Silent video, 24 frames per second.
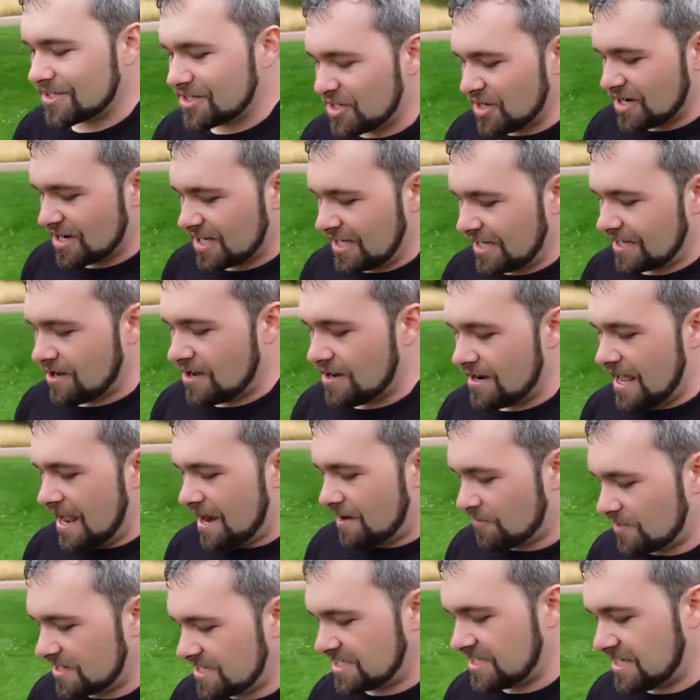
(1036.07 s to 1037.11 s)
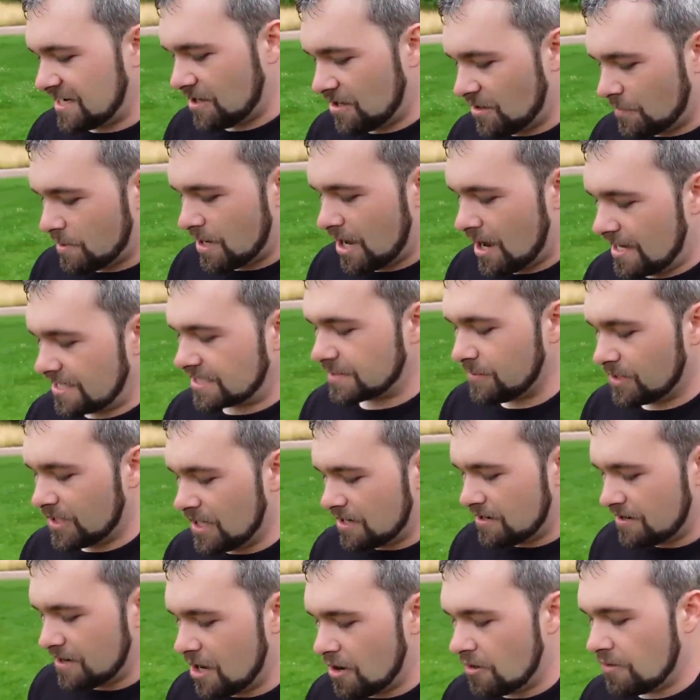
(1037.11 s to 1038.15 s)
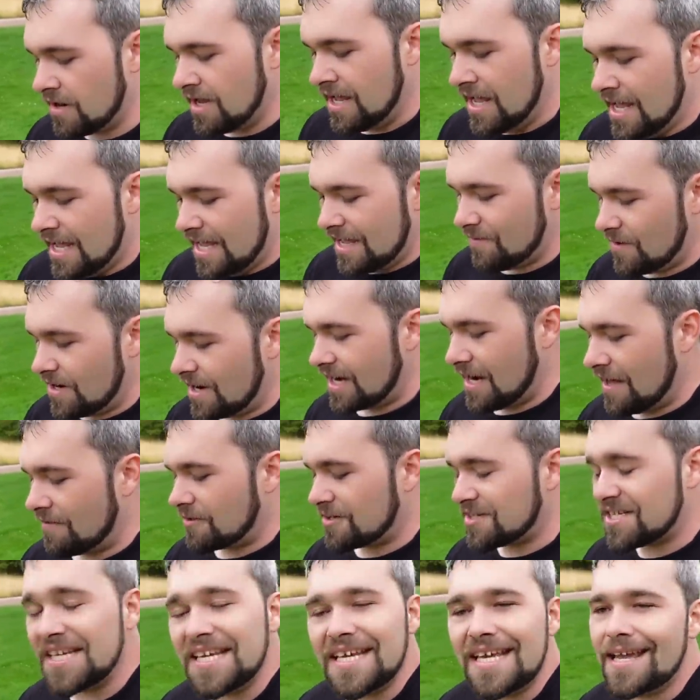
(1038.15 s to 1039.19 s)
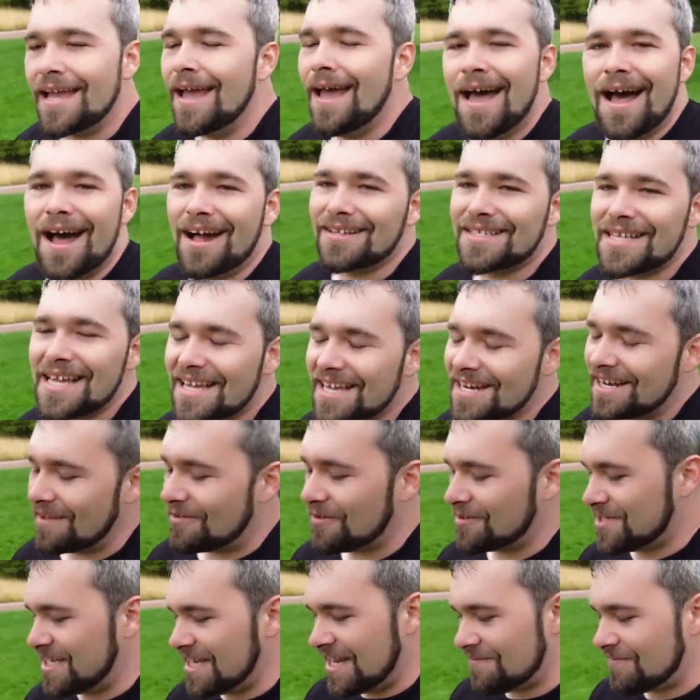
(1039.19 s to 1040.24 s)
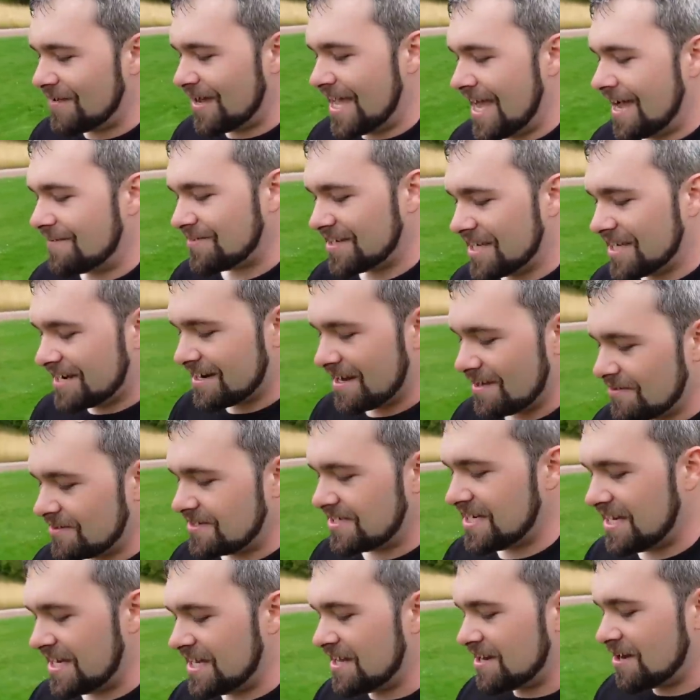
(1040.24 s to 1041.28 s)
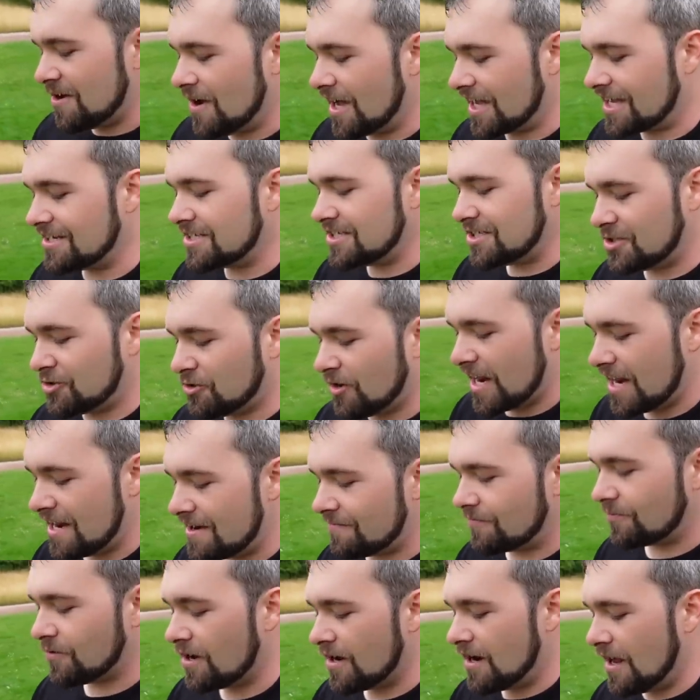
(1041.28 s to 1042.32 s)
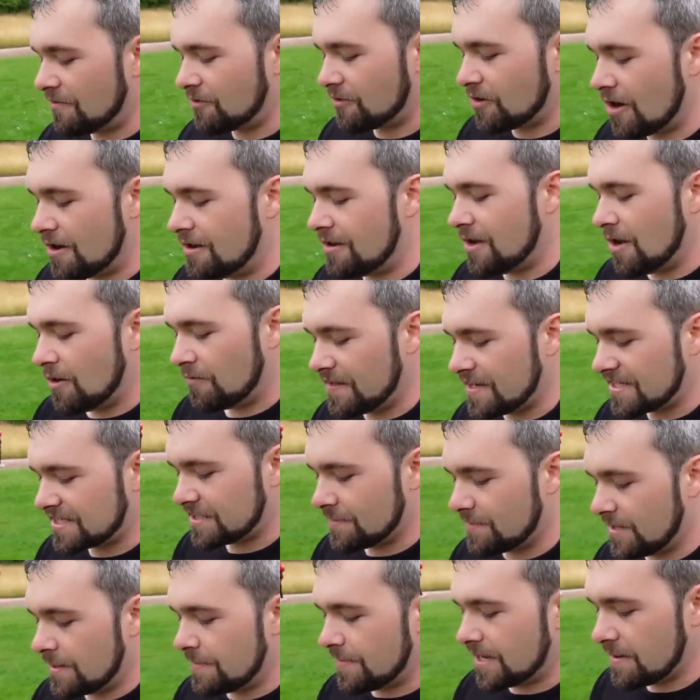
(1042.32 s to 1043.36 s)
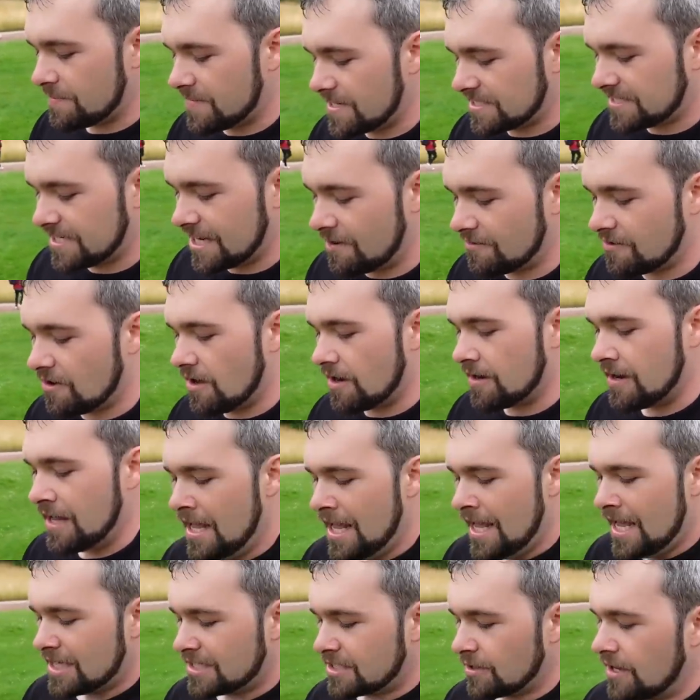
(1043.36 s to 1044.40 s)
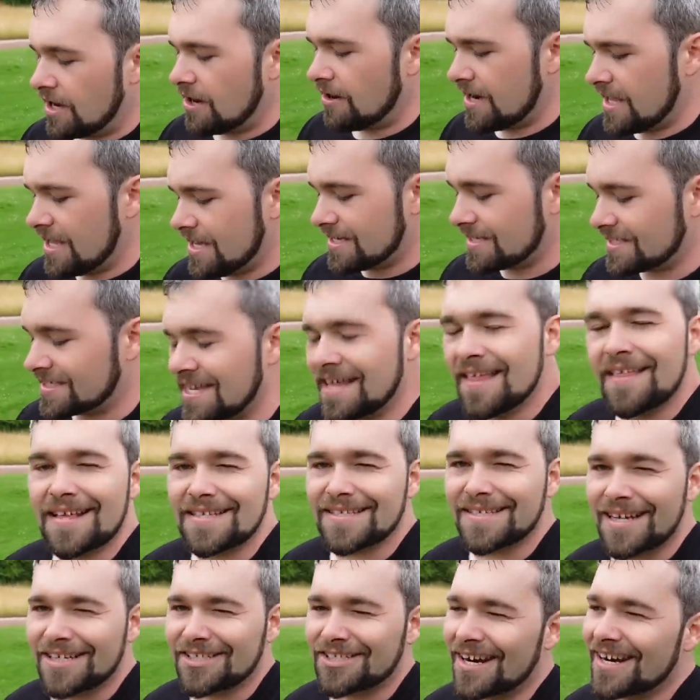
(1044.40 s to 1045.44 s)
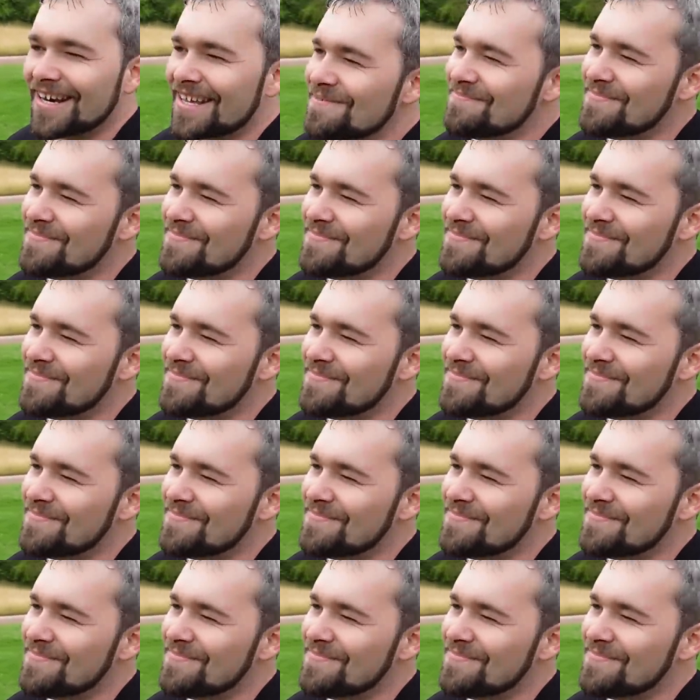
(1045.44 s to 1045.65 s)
just gonna click on every single possible unknown, even another T. I'll take another T if I have another T, you know, I could just trade it for another unknown that somebody might have missed out on. So here it is. That's not shiny.